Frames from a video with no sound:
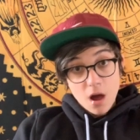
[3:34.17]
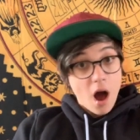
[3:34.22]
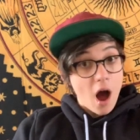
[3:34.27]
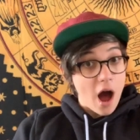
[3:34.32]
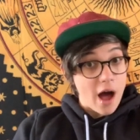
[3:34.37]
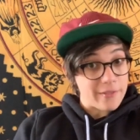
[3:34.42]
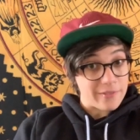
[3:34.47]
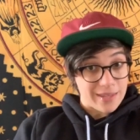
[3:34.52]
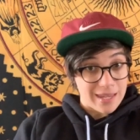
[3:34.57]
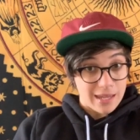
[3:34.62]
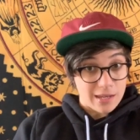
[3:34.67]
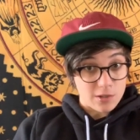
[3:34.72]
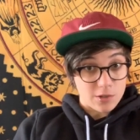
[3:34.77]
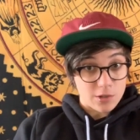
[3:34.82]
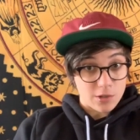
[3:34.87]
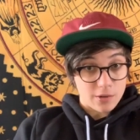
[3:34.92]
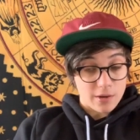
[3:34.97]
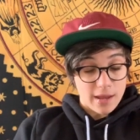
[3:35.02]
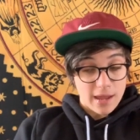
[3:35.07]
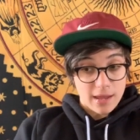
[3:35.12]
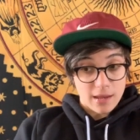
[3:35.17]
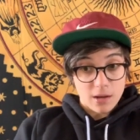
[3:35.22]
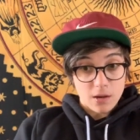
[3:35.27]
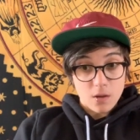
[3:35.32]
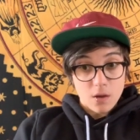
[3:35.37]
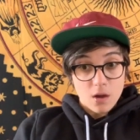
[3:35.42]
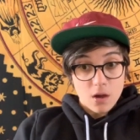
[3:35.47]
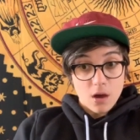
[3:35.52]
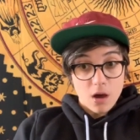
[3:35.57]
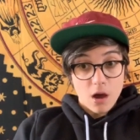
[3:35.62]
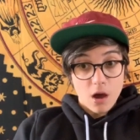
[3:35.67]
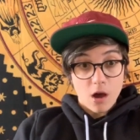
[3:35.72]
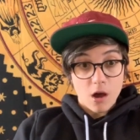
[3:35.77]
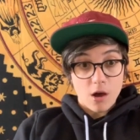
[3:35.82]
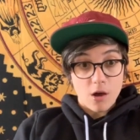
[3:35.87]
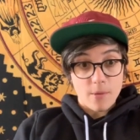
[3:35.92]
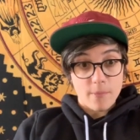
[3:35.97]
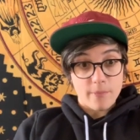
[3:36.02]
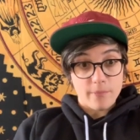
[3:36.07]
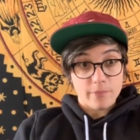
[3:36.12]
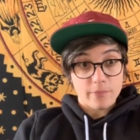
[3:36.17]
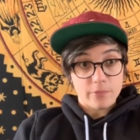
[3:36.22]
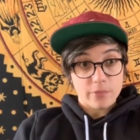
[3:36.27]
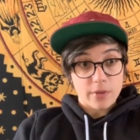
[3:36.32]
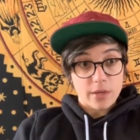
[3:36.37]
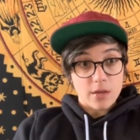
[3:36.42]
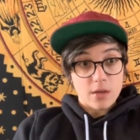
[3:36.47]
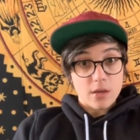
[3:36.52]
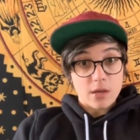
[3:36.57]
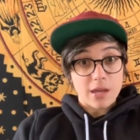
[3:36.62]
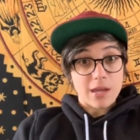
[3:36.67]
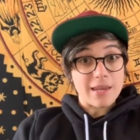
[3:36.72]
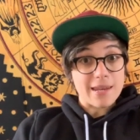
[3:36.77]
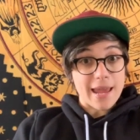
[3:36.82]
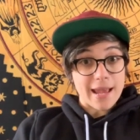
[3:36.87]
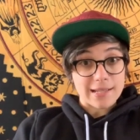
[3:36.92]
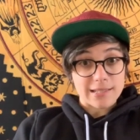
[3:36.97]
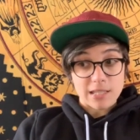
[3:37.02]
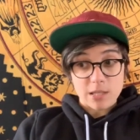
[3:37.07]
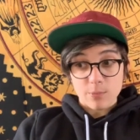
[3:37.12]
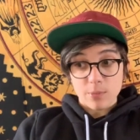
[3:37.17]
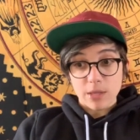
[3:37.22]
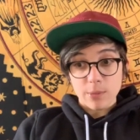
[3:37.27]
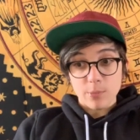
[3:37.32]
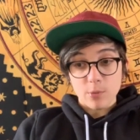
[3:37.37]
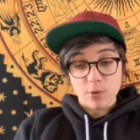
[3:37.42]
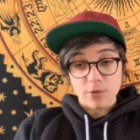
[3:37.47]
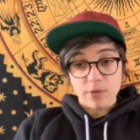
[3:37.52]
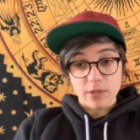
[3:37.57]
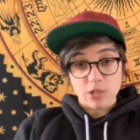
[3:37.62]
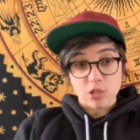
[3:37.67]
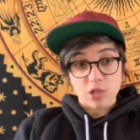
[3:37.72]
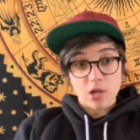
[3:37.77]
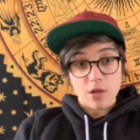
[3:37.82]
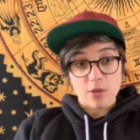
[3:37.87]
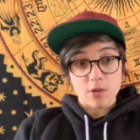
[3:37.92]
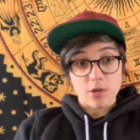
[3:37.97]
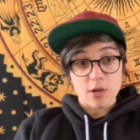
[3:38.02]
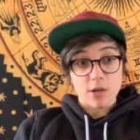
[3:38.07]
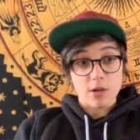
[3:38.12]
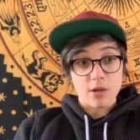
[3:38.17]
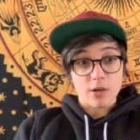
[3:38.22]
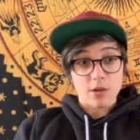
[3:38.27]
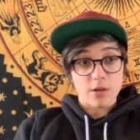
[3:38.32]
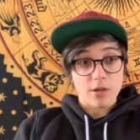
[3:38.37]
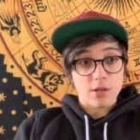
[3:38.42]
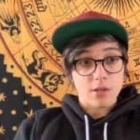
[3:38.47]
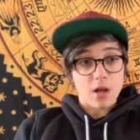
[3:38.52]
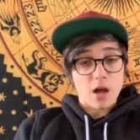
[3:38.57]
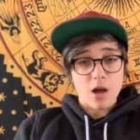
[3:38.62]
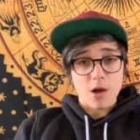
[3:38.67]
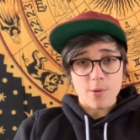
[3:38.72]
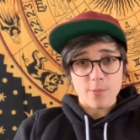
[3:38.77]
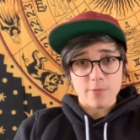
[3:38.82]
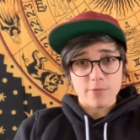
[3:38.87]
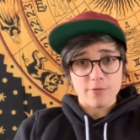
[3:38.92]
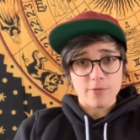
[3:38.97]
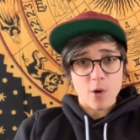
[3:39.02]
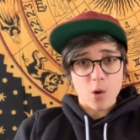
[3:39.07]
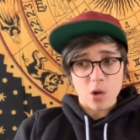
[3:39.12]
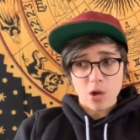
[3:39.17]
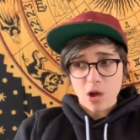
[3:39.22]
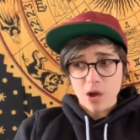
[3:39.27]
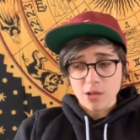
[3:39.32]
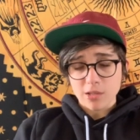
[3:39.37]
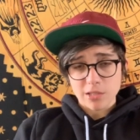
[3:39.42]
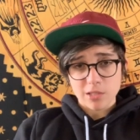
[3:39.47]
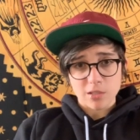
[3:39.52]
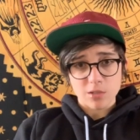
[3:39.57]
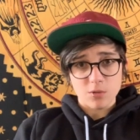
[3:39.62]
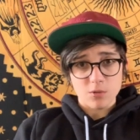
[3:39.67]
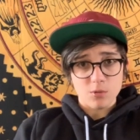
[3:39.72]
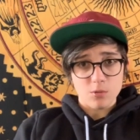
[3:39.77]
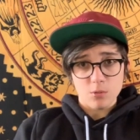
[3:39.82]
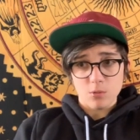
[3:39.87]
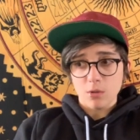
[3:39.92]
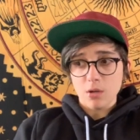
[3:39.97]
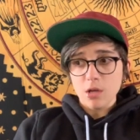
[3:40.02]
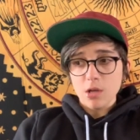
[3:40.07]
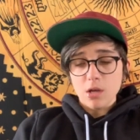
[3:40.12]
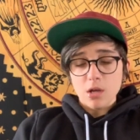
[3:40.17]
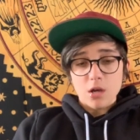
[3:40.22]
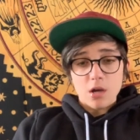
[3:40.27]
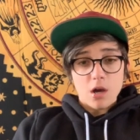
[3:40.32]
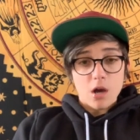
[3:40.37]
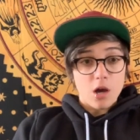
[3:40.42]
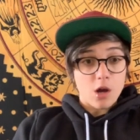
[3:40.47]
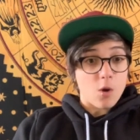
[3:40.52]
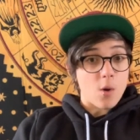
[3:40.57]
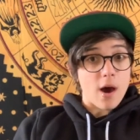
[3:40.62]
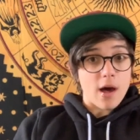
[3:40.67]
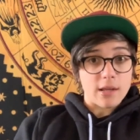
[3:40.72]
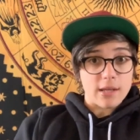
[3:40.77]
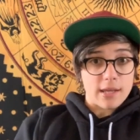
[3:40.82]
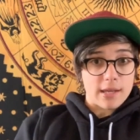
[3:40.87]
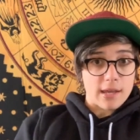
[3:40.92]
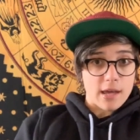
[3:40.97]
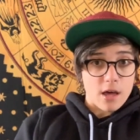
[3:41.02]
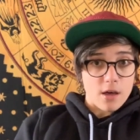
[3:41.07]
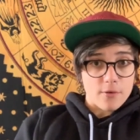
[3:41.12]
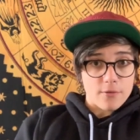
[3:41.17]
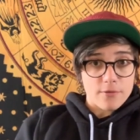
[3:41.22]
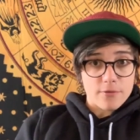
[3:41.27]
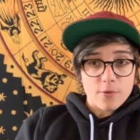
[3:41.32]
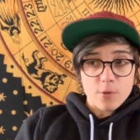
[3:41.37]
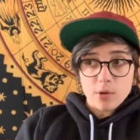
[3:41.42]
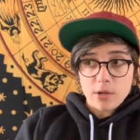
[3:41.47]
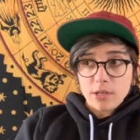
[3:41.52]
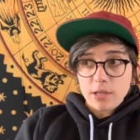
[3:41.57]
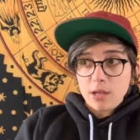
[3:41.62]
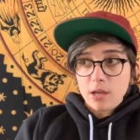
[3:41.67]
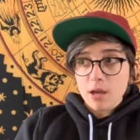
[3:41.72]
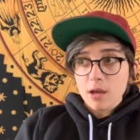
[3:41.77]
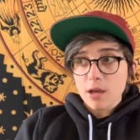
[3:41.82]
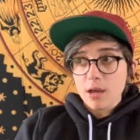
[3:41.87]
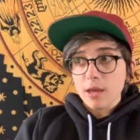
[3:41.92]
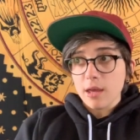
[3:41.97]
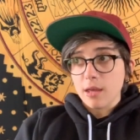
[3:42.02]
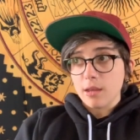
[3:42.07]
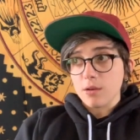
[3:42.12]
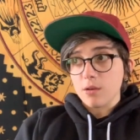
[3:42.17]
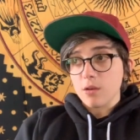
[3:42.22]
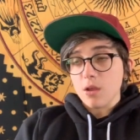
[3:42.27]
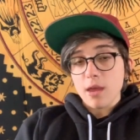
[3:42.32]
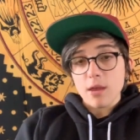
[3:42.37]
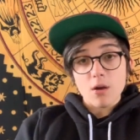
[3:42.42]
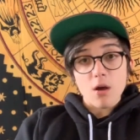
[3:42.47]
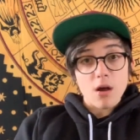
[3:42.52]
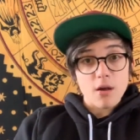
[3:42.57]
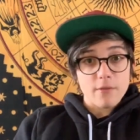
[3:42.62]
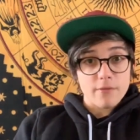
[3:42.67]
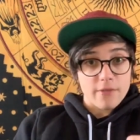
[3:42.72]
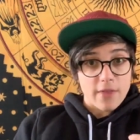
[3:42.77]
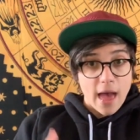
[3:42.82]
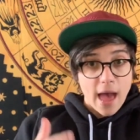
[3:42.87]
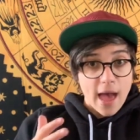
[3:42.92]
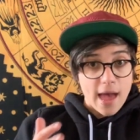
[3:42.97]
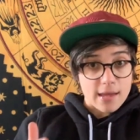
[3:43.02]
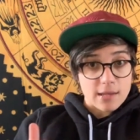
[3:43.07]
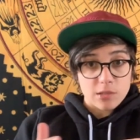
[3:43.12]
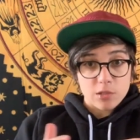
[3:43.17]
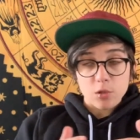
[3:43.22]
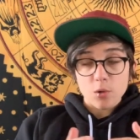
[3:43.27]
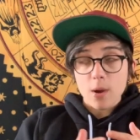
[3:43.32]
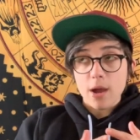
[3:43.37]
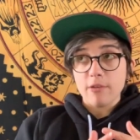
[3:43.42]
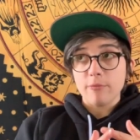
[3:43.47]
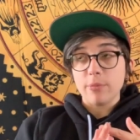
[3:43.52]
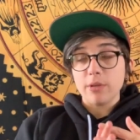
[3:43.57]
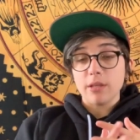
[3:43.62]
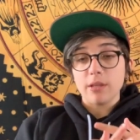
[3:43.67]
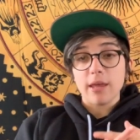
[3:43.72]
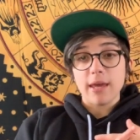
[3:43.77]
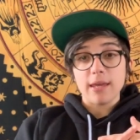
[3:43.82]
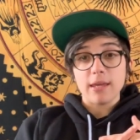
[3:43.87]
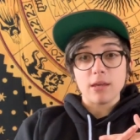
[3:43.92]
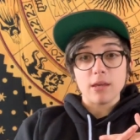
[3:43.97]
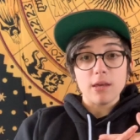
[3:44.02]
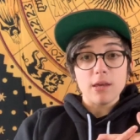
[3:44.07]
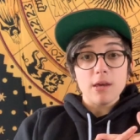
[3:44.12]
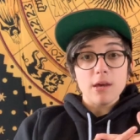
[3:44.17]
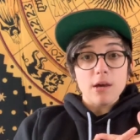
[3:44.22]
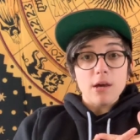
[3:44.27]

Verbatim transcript: on the internet, um, connecting people with each other, um, phone calls to Equality California and and all of that. So I've been like